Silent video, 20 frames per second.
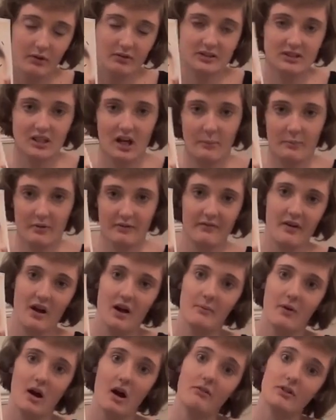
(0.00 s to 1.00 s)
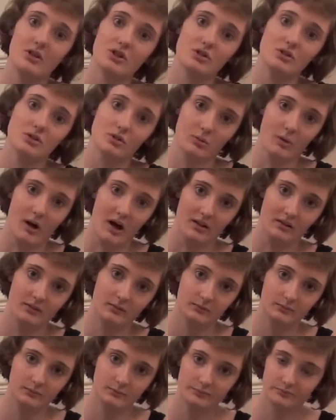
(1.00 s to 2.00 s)
obviously I prefer my original one.
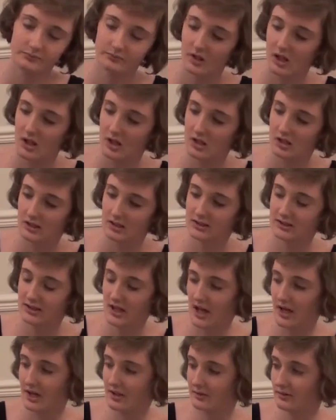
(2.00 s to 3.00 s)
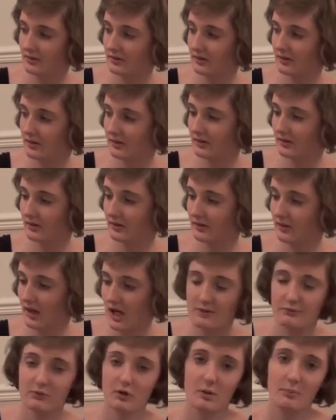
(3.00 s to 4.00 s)
So
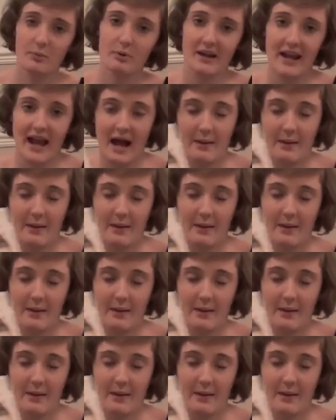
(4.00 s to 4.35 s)
overall I'm pretty